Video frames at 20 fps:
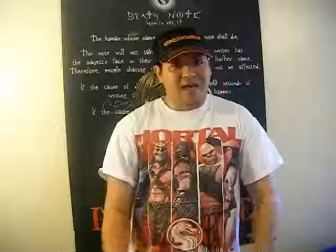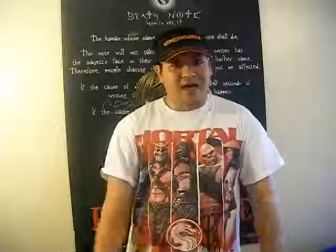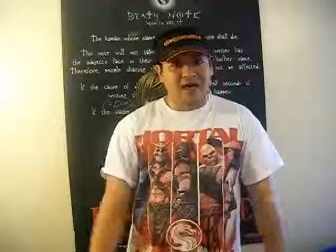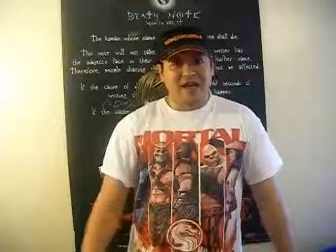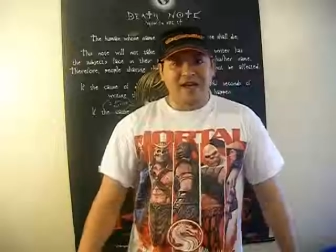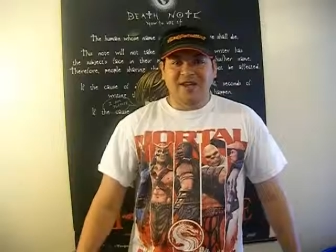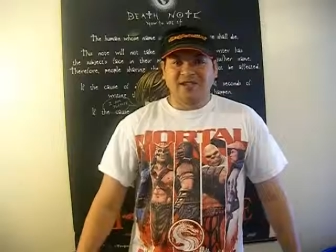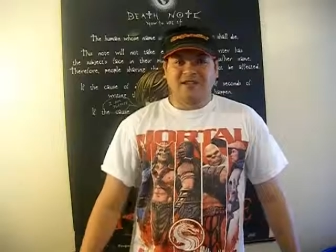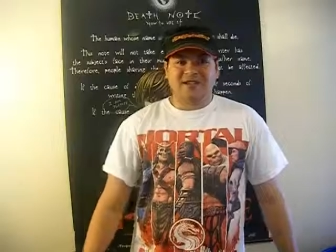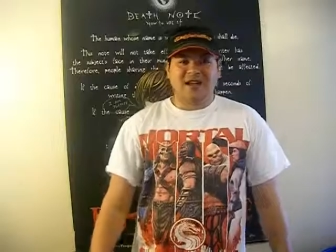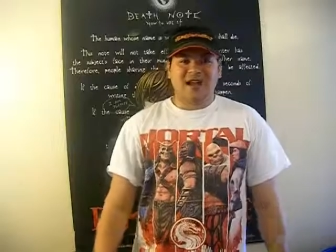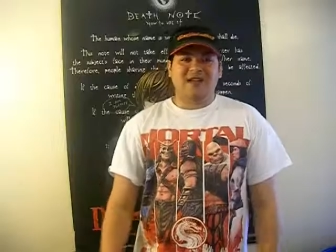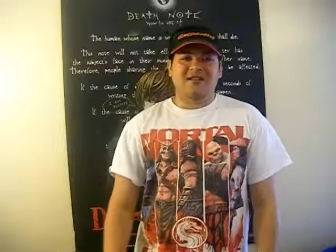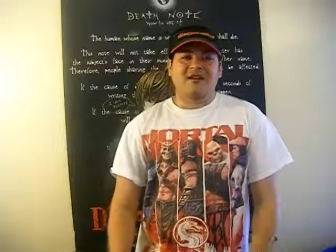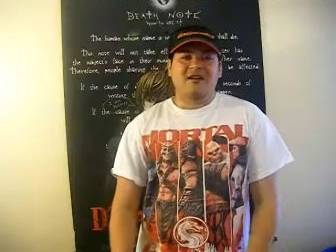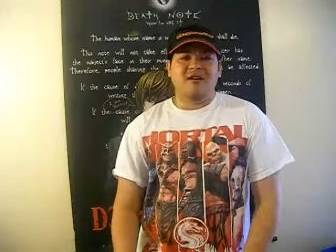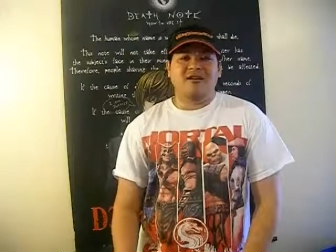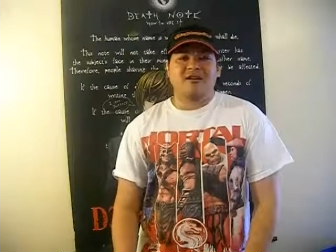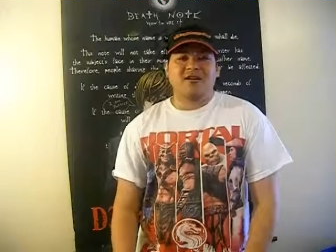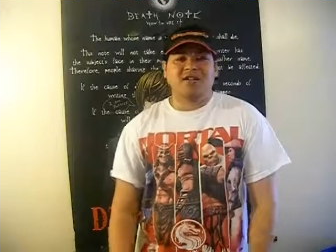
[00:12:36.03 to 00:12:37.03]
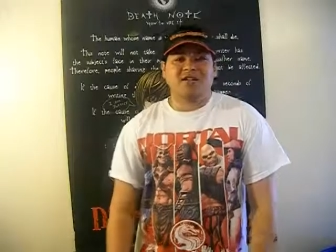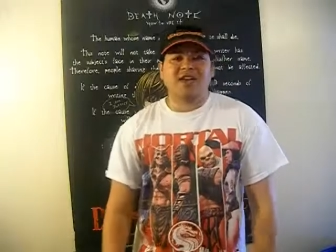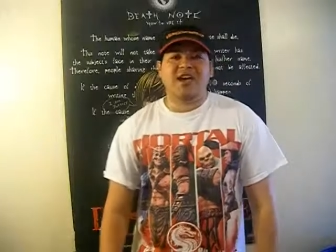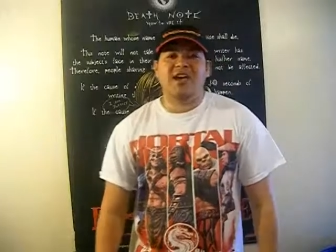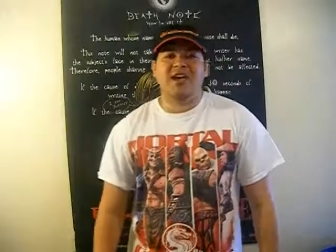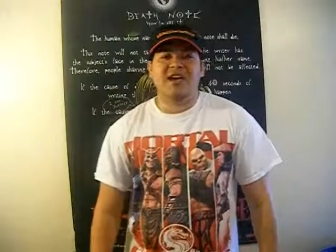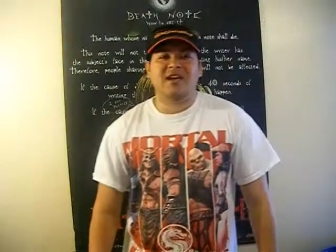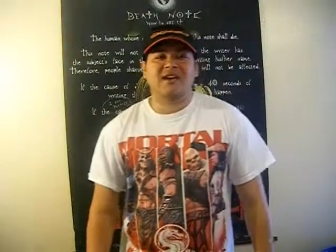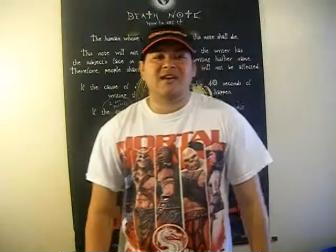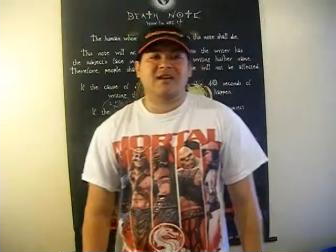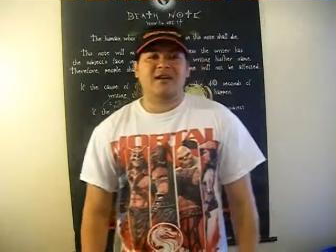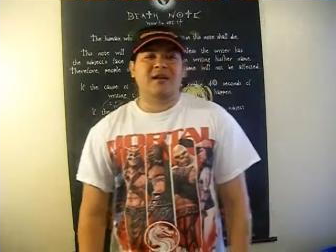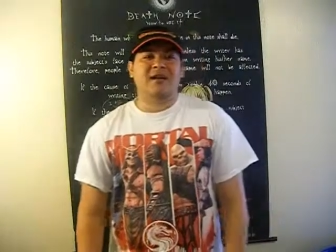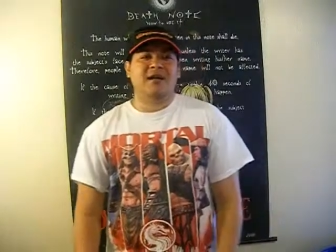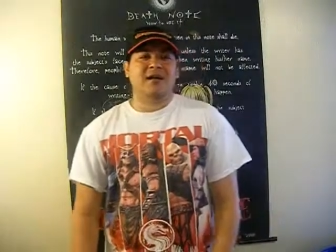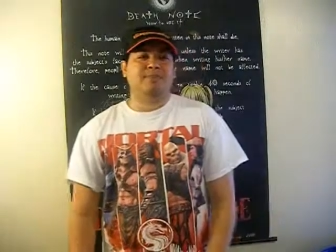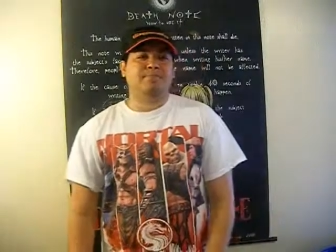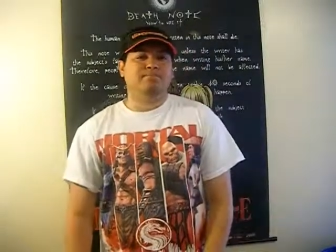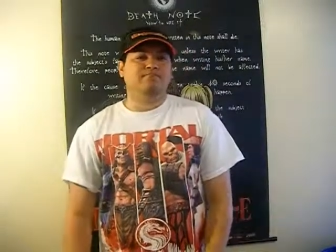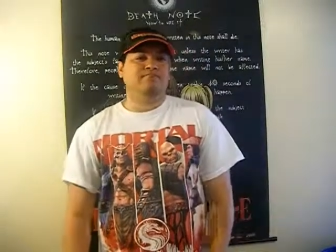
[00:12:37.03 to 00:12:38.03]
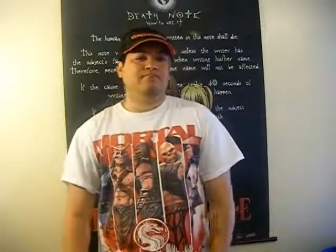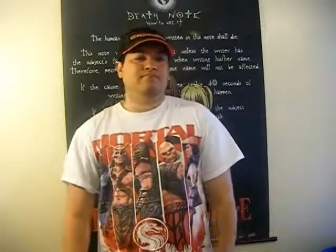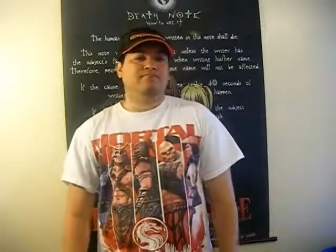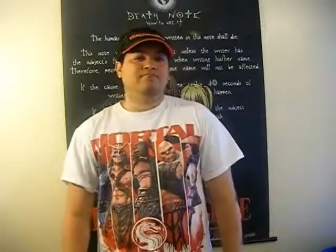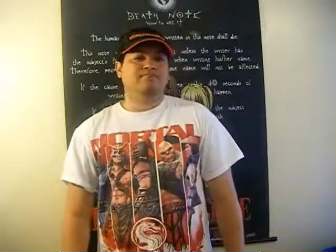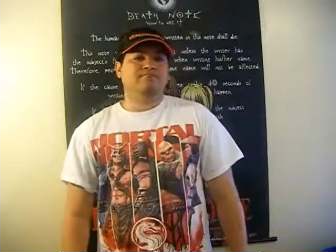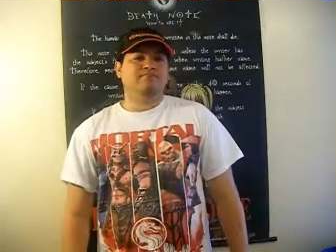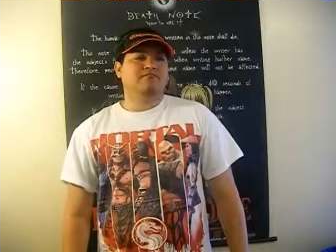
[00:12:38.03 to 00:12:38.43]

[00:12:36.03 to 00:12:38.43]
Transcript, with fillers: It's kind of hard to say. Um,